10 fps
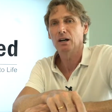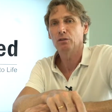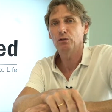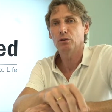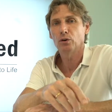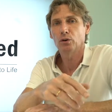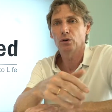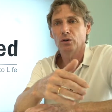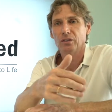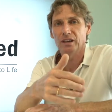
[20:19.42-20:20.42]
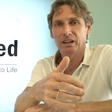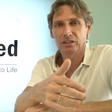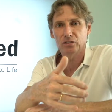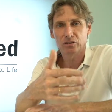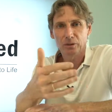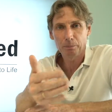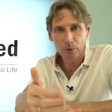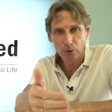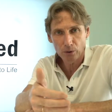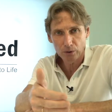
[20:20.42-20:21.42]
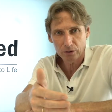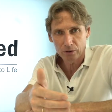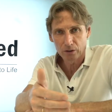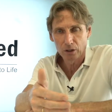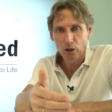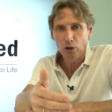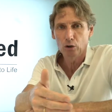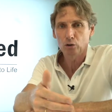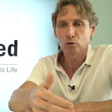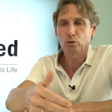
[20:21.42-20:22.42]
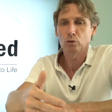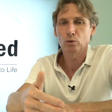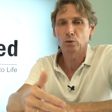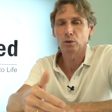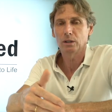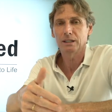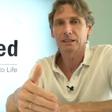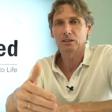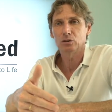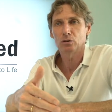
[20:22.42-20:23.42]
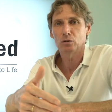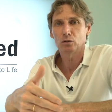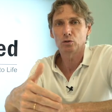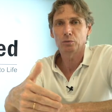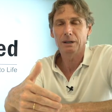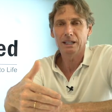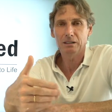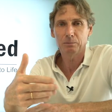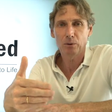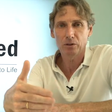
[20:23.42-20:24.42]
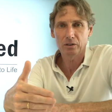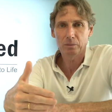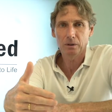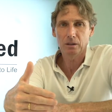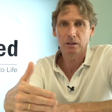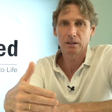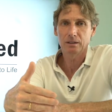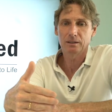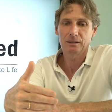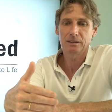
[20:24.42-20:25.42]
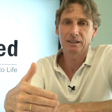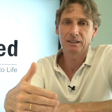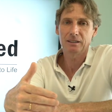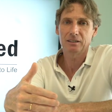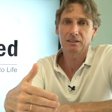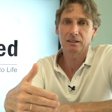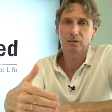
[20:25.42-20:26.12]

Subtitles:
for their support to make it possible that it's